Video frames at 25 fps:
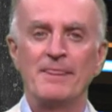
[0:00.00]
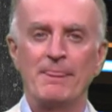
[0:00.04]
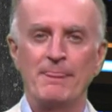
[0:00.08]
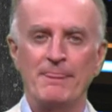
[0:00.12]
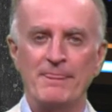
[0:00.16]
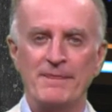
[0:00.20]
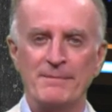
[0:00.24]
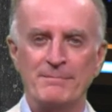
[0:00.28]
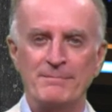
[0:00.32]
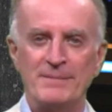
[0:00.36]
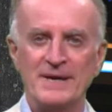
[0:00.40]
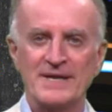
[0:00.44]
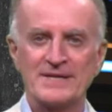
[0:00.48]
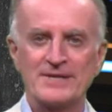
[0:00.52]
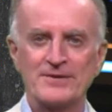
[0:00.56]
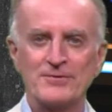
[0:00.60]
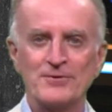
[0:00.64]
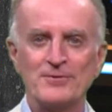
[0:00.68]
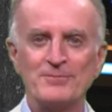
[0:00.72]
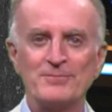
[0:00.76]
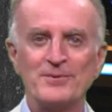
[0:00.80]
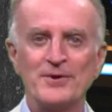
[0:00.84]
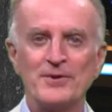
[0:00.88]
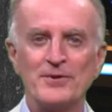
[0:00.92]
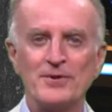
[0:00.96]
The better
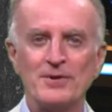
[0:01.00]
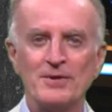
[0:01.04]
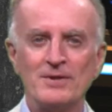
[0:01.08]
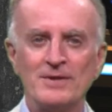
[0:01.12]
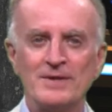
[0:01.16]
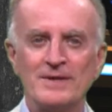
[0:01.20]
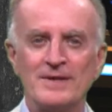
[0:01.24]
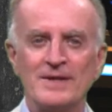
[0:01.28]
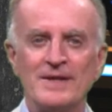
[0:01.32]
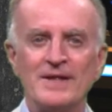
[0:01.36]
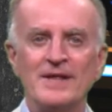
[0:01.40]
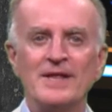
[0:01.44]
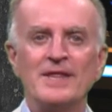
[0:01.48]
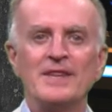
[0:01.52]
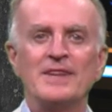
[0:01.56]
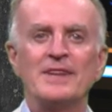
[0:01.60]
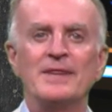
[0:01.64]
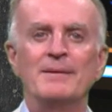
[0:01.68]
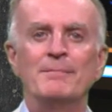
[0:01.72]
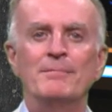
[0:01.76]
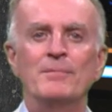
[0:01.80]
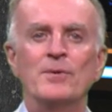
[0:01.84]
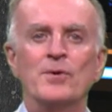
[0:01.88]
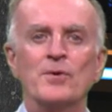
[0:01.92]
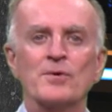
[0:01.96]
you model,
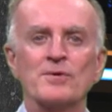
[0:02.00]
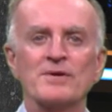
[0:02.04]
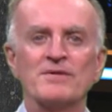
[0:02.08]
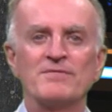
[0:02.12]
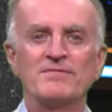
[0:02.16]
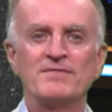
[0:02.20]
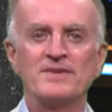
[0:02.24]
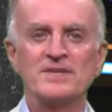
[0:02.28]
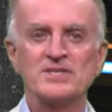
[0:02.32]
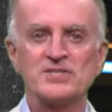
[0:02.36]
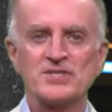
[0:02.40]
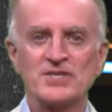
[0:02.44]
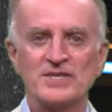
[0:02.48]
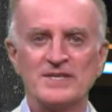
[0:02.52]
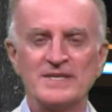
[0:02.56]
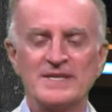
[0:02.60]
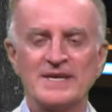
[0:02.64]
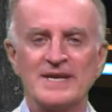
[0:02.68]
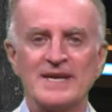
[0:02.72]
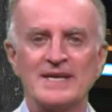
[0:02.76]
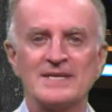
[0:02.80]
the more efficient